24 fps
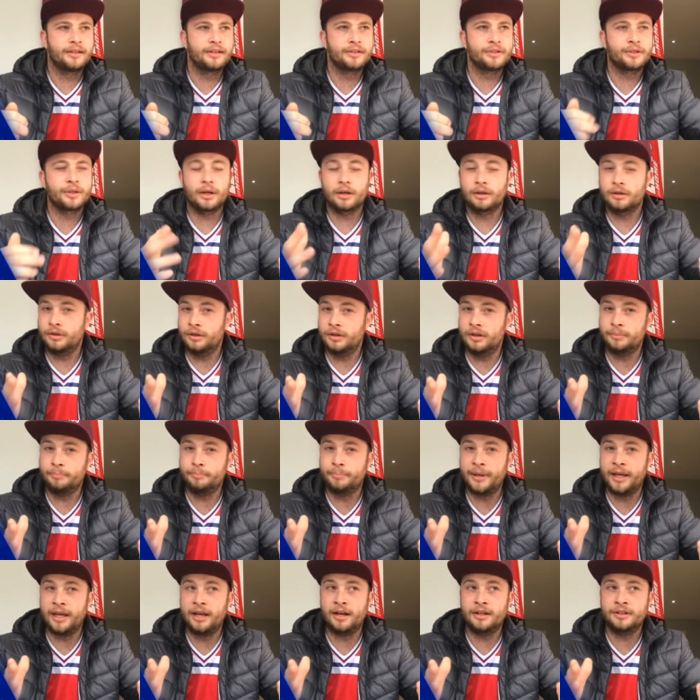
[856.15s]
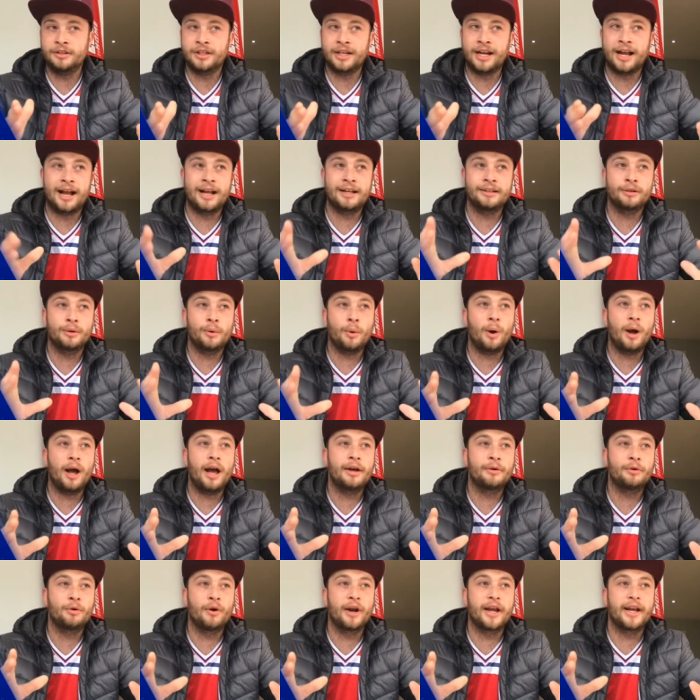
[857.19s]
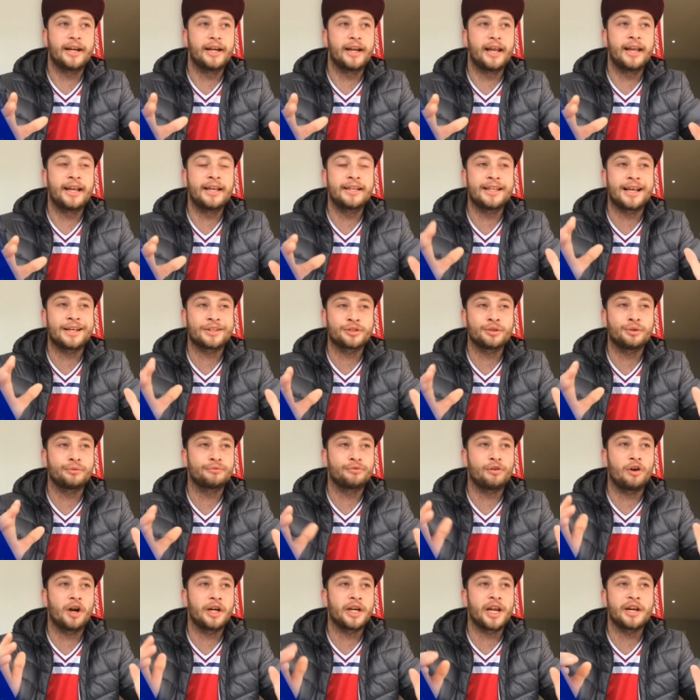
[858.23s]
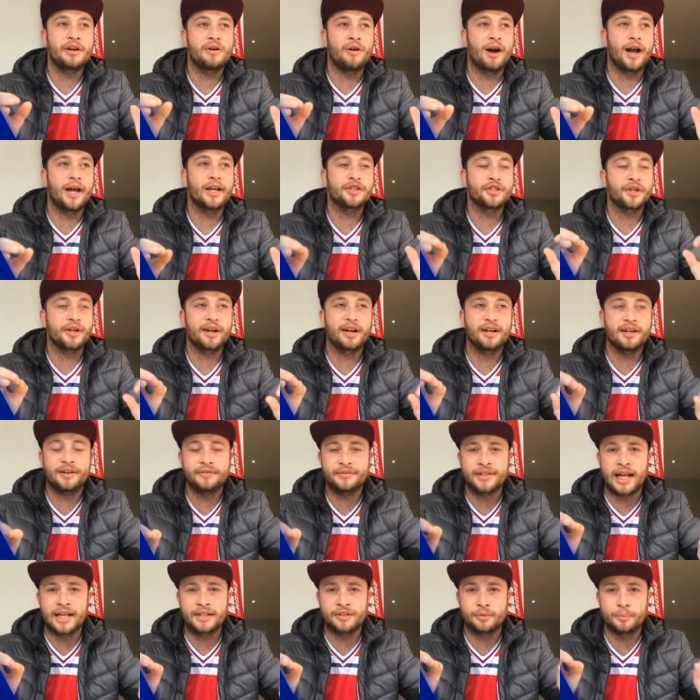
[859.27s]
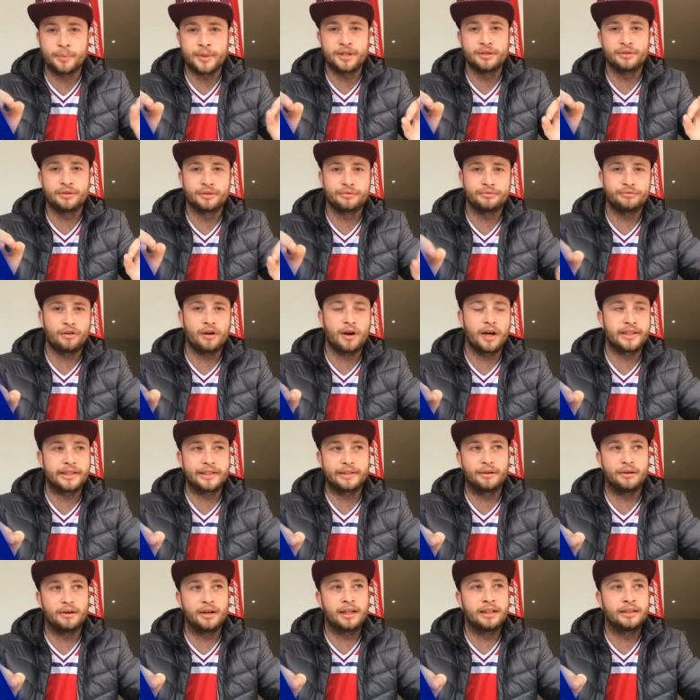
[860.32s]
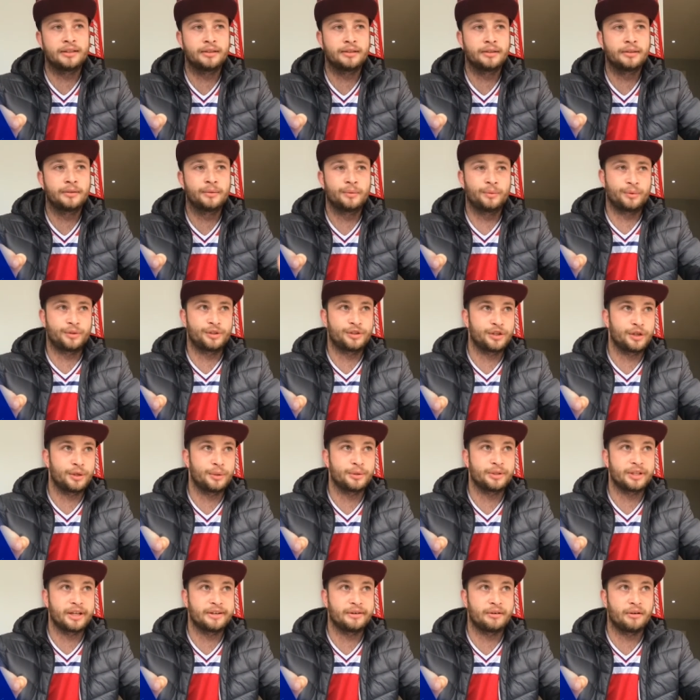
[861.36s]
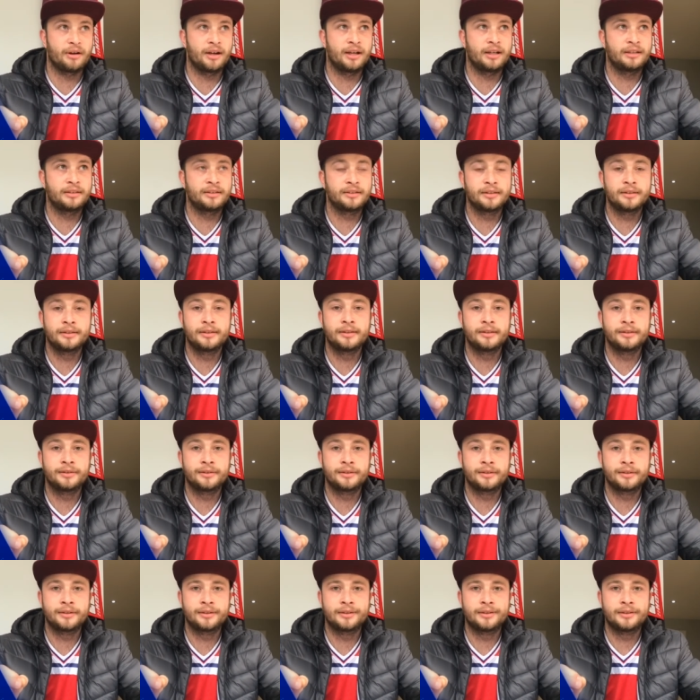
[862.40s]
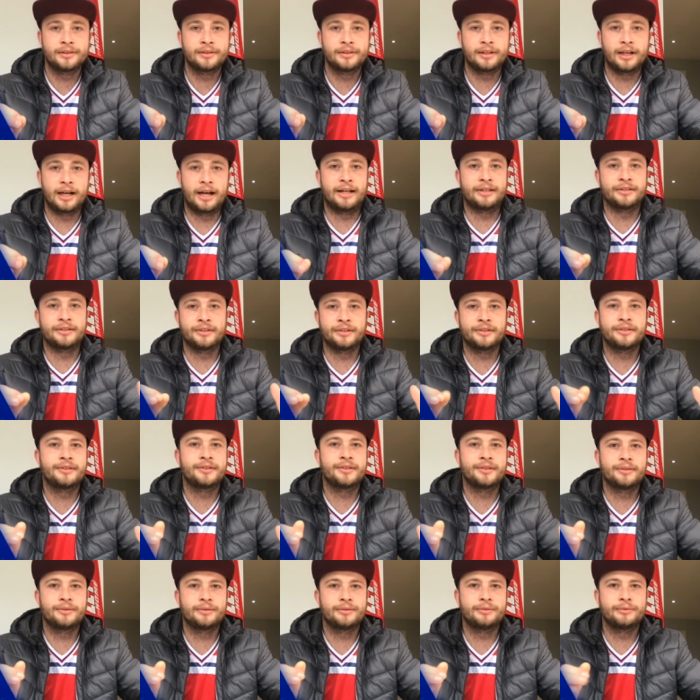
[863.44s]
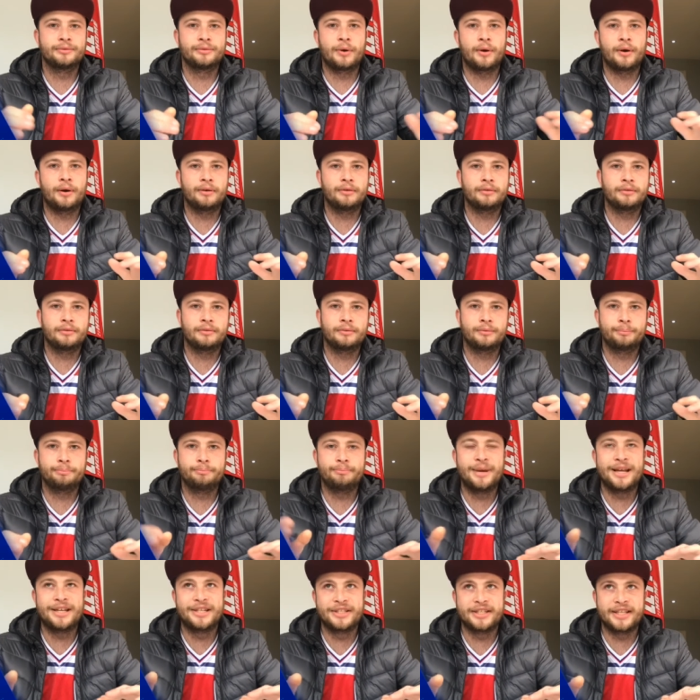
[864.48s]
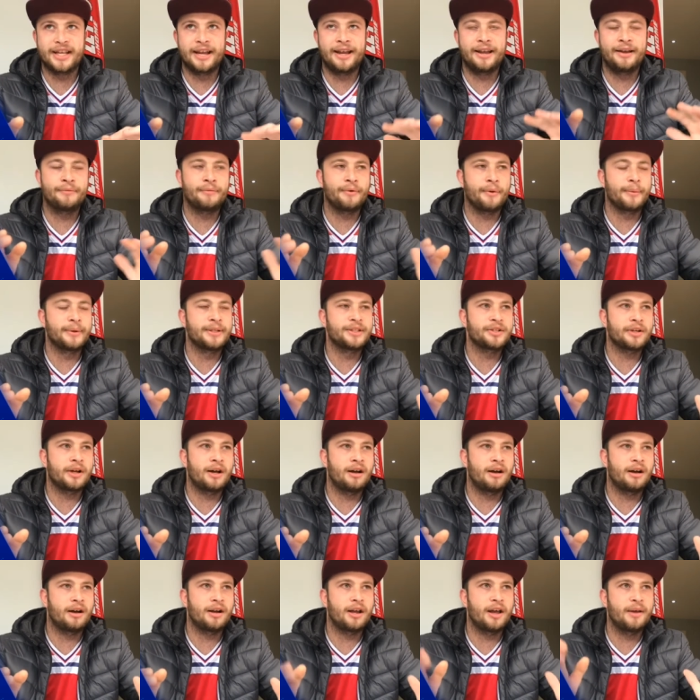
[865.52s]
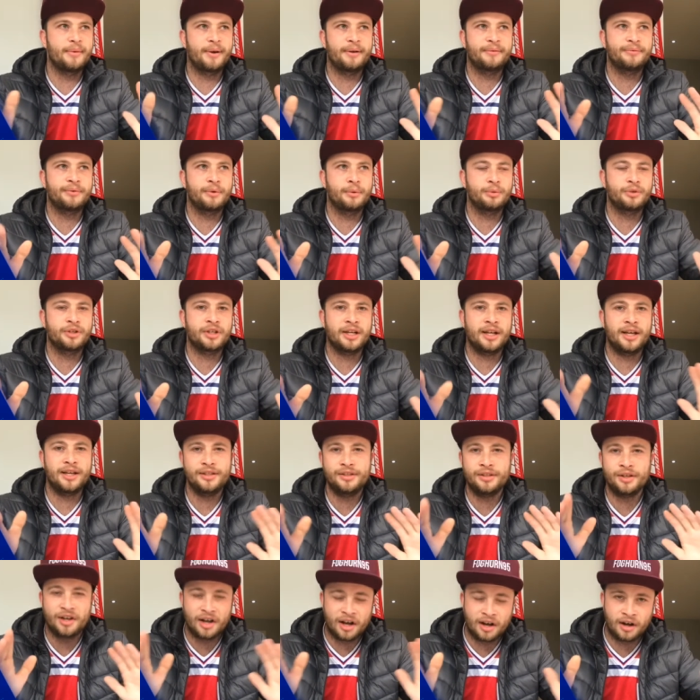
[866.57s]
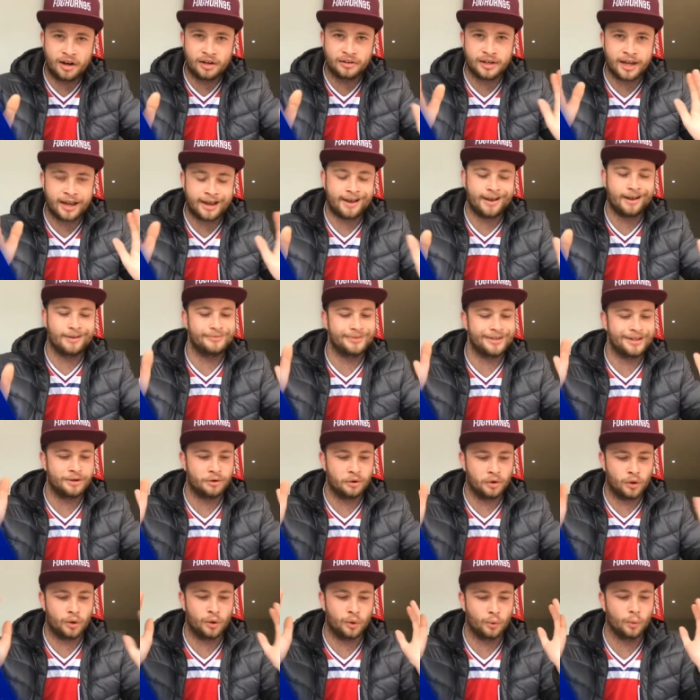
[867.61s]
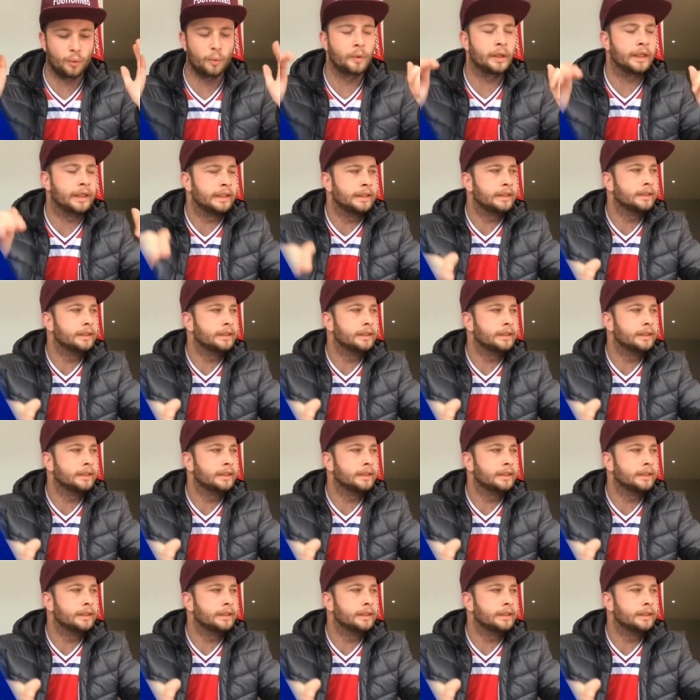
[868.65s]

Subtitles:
So I could be going to that. And quite annoyingly, that's not Friday night, because I'd love that to be on a Friday night or the Tuesday night and not missed it if I went to Harlow. But unfortunately, you can't have it all.